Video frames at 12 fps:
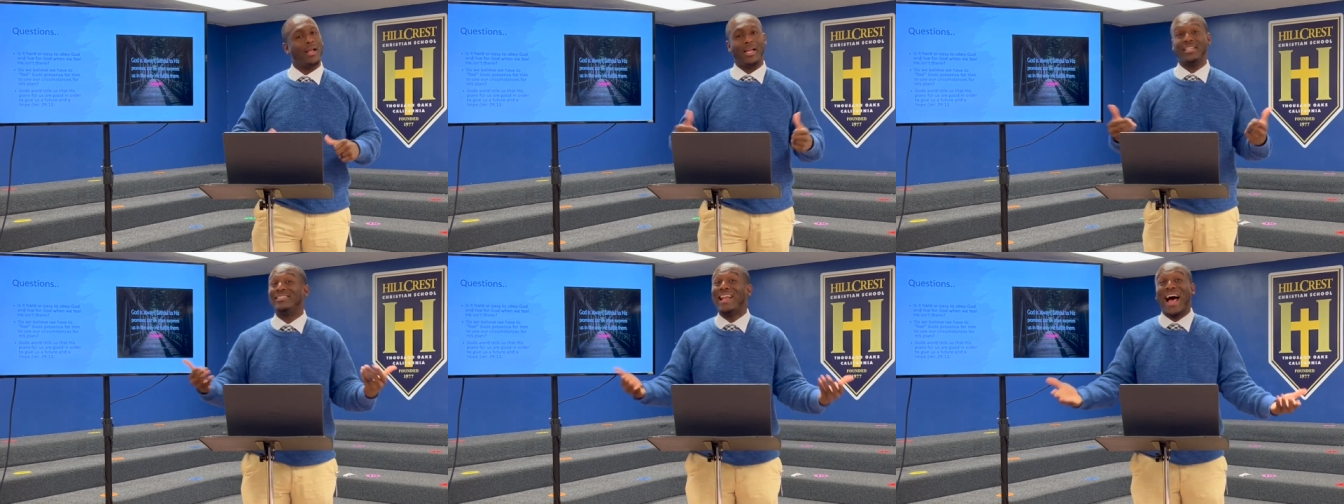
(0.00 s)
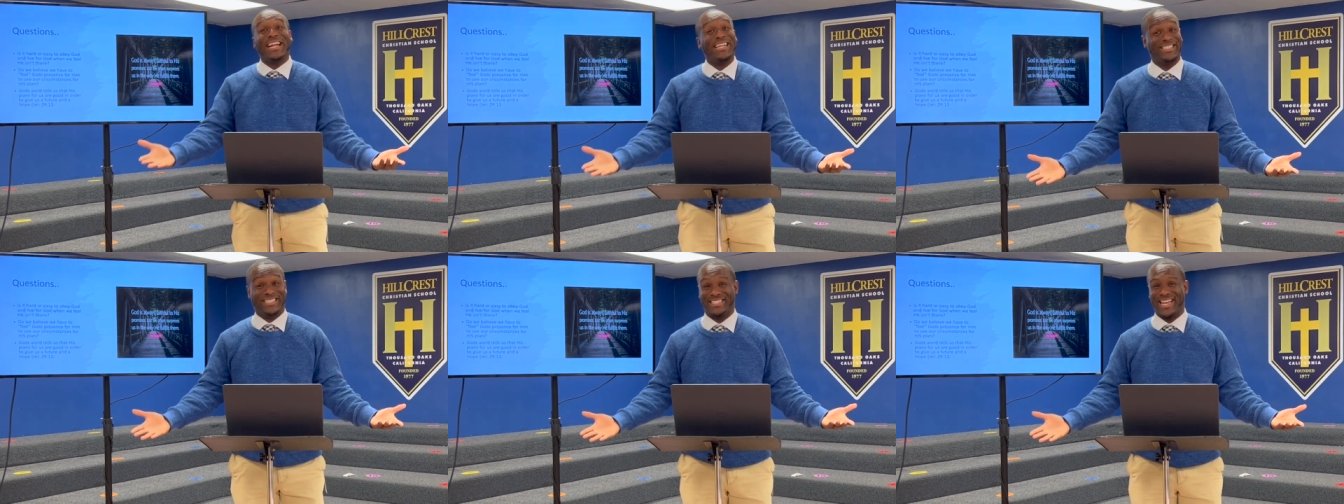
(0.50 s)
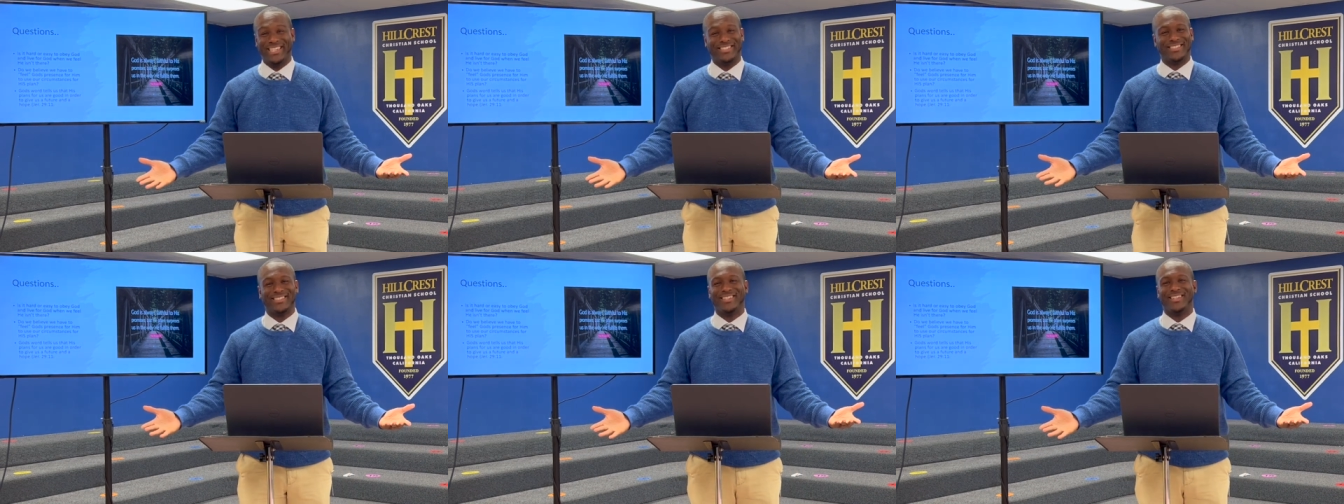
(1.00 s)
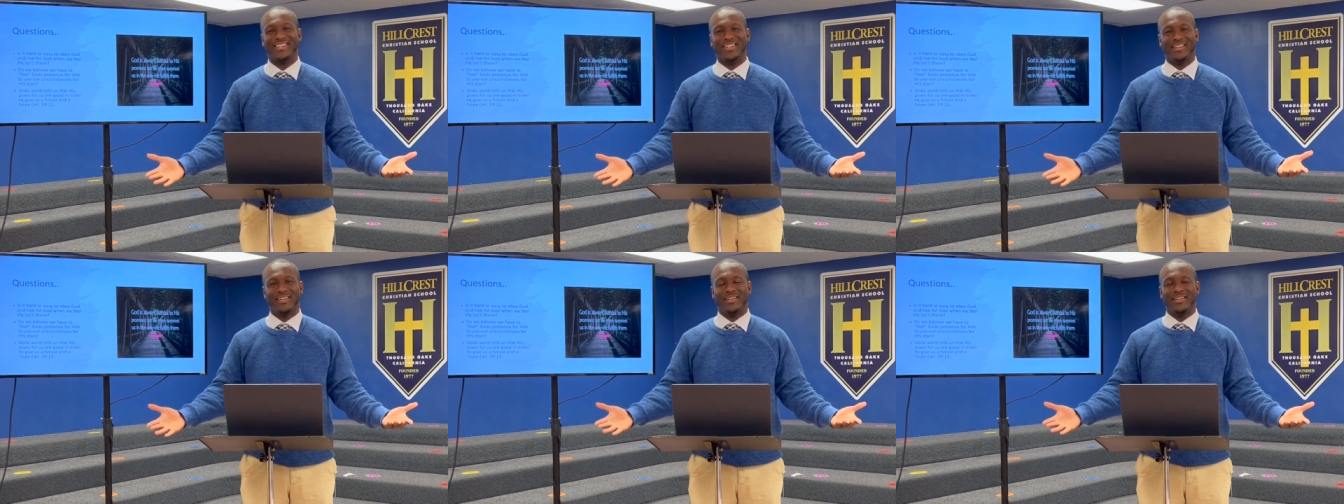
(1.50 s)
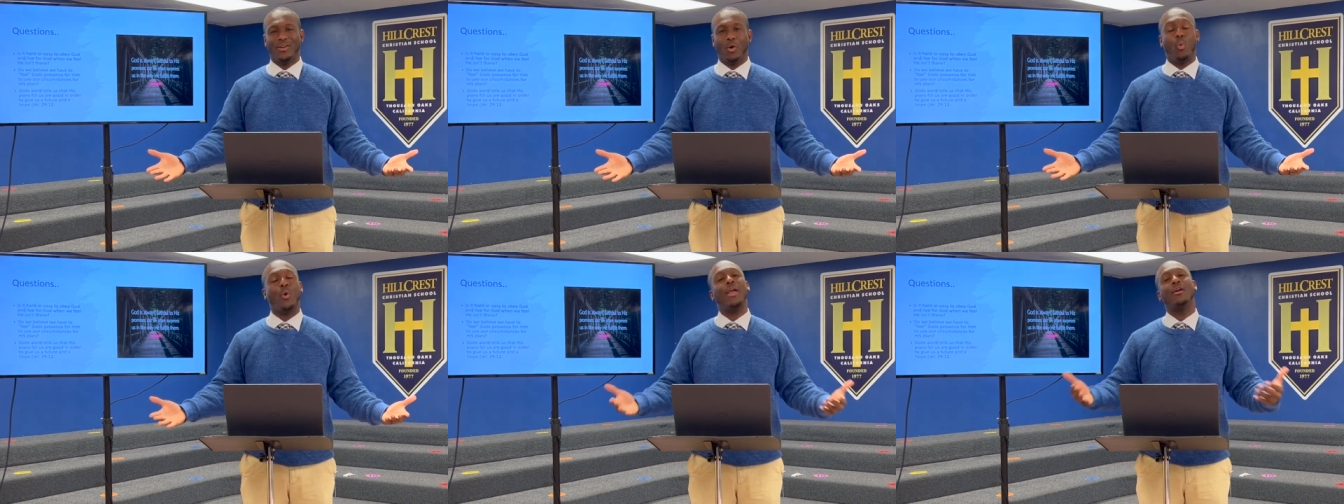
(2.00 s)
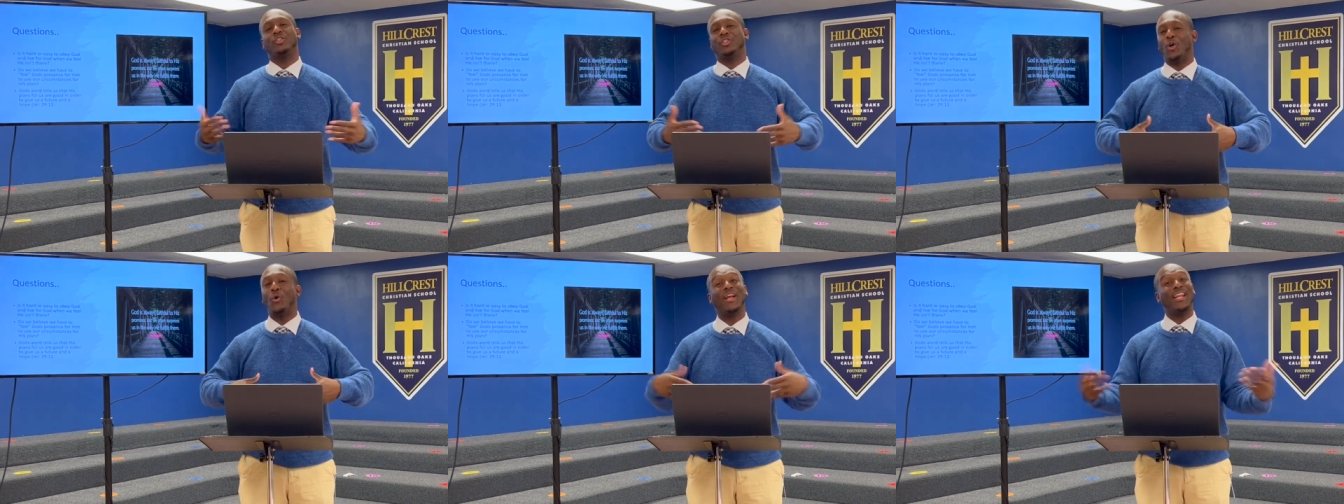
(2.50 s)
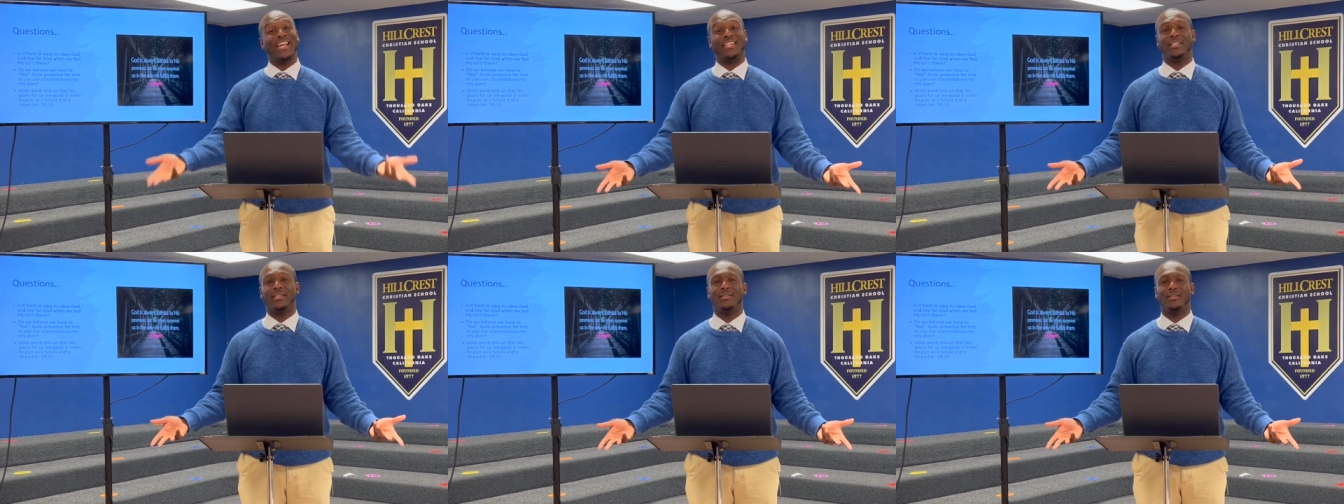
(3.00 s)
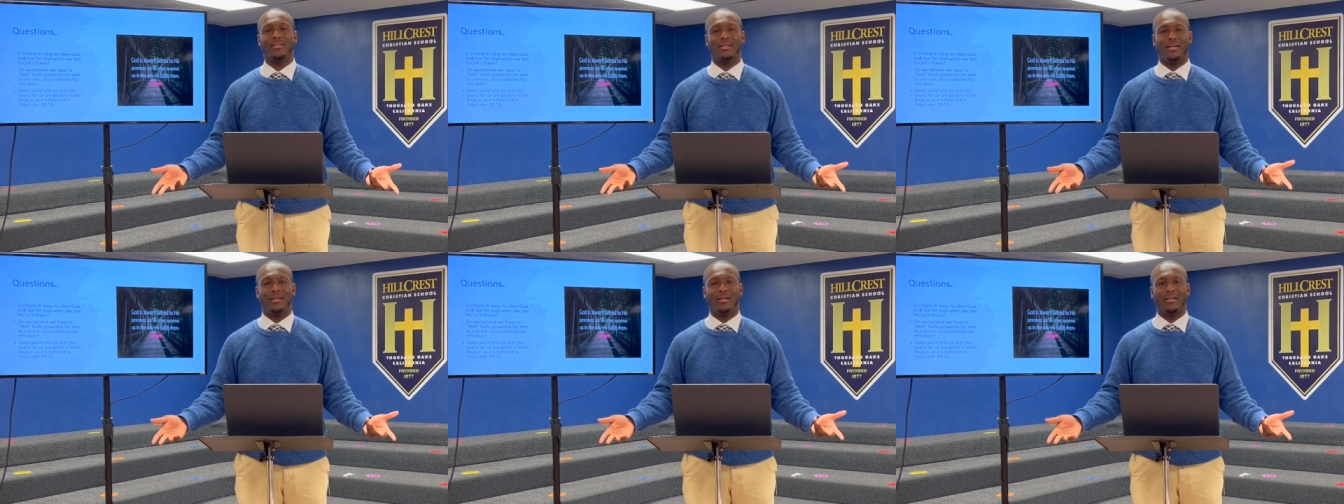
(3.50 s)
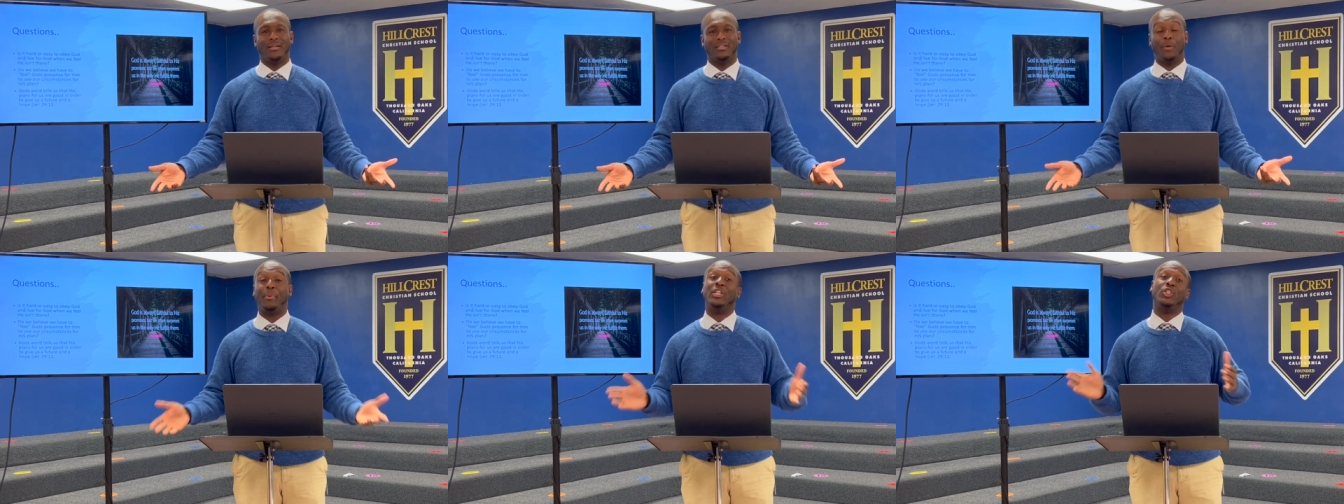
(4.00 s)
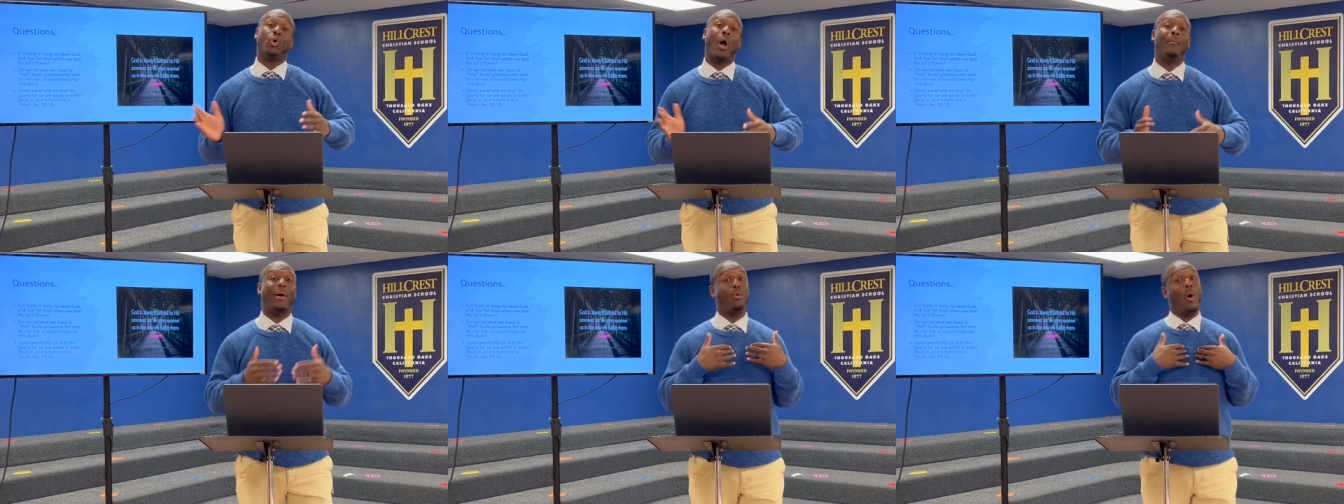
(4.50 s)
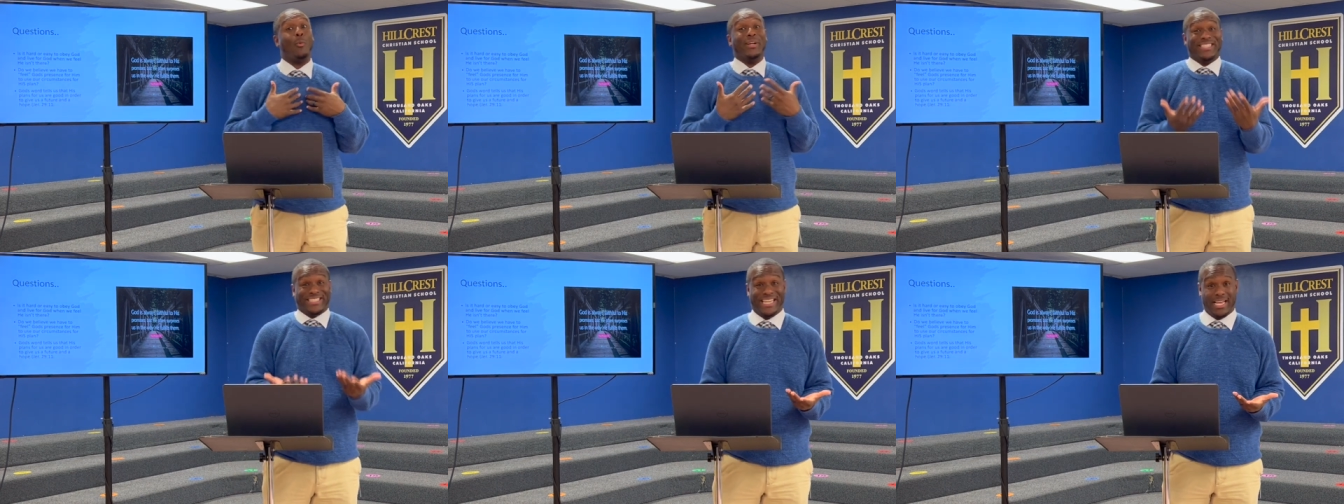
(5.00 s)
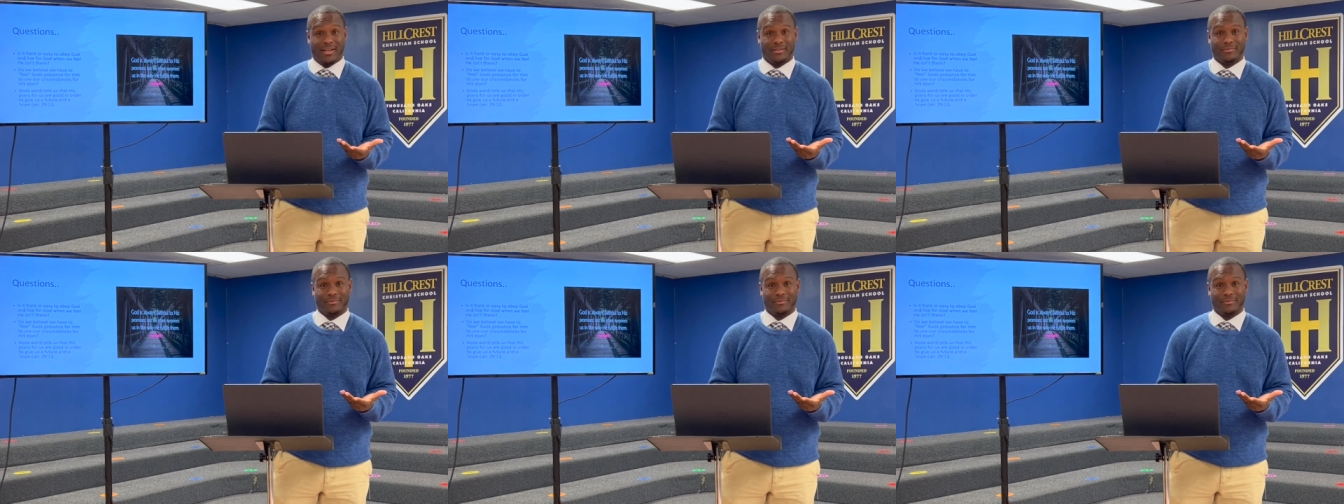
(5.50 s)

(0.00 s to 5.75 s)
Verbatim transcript: It's not easy, saints. We are so conditioned to be drawn by what we see